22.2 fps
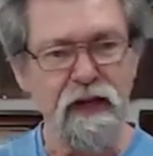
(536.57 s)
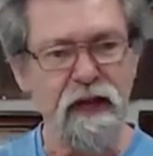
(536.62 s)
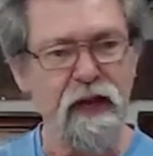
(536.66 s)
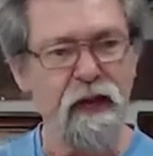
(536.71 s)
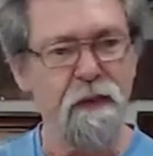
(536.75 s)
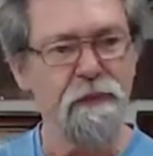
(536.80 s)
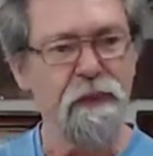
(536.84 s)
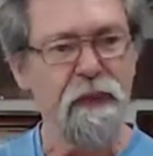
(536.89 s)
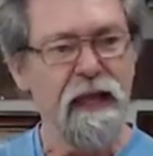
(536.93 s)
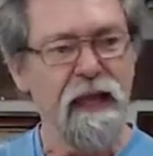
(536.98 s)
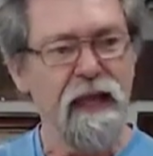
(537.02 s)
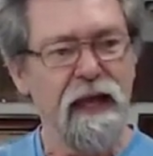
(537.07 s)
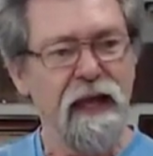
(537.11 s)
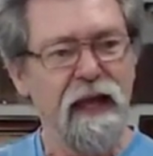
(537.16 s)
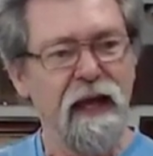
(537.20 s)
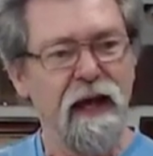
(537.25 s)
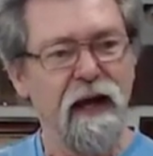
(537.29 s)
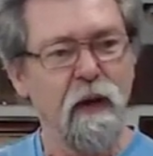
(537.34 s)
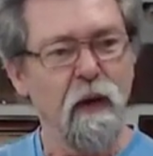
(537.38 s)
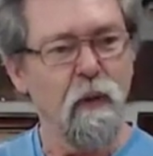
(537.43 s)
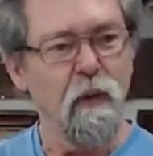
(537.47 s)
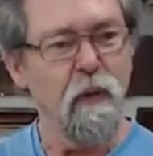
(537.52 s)
Now,
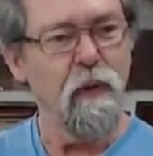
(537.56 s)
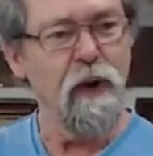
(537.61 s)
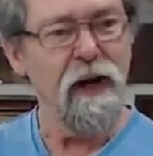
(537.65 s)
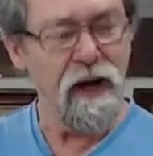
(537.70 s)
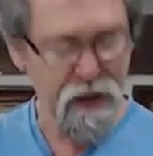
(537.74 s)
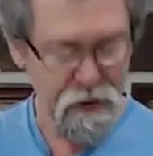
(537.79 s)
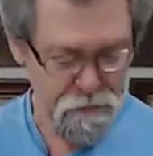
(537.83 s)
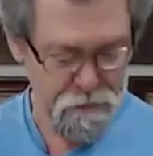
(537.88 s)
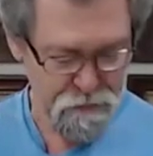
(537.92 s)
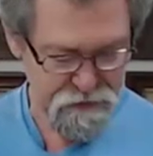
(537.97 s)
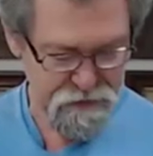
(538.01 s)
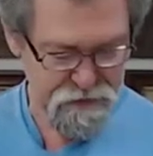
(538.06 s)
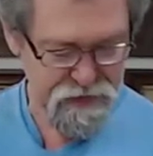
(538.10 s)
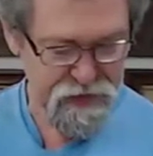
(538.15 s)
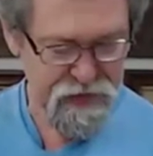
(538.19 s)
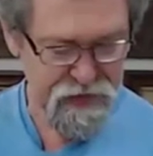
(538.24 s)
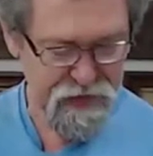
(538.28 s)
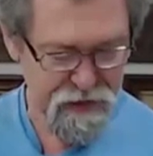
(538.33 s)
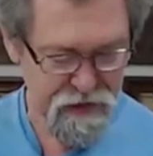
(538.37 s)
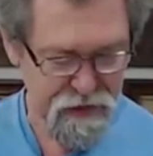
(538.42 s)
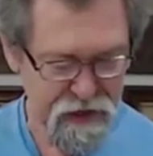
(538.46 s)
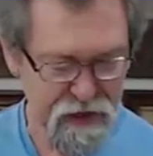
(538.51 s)
when I was
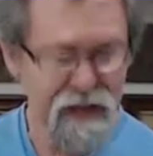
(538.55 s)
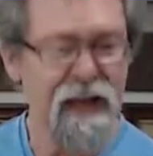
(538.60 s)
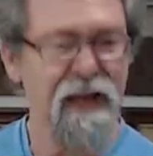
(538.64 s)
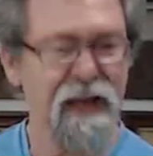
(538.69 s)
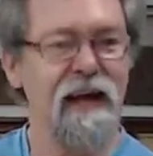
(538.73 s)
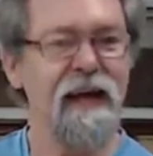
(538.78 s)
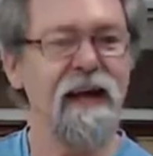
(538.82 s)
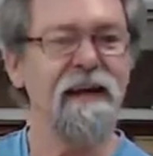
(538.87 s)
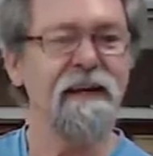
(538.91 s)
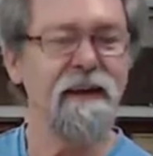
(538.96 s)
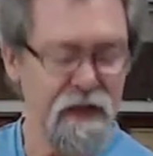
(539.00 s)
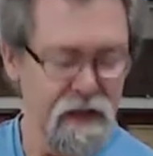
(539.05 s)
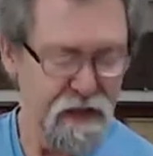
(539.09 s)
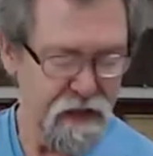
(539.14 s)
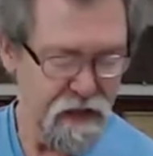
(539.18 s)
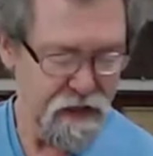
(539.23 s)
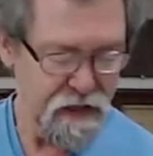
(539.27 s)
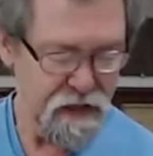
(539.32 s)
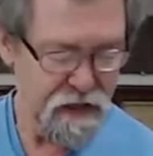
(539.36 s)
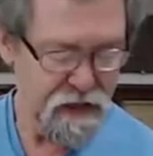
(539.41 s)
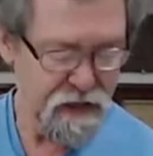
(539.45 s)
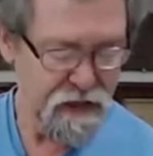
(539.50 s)
there, I had
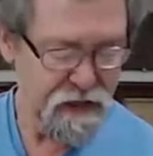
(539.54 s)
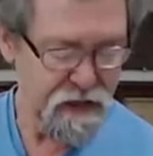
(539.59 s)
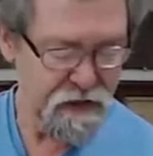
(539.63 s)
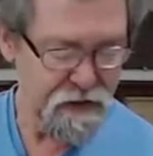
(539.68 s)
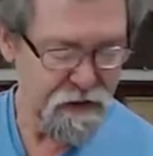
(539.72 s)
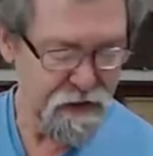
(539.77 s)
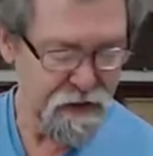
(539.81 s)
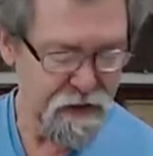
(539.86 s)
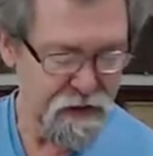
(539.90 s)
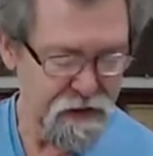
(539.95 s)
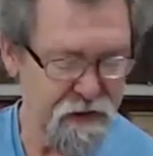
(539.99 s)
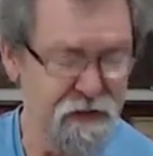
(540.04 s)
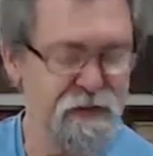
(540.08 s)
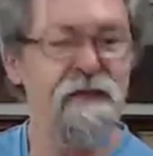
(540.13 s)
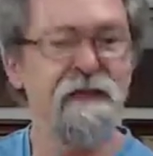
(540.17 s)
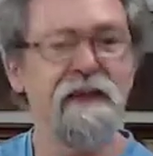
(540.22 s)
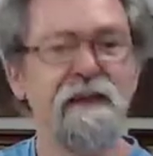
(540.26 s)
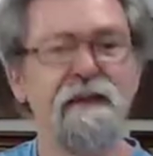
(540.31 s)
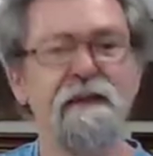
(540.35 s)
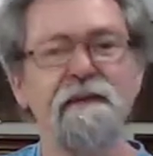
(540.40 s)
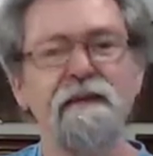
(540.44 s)
a, a,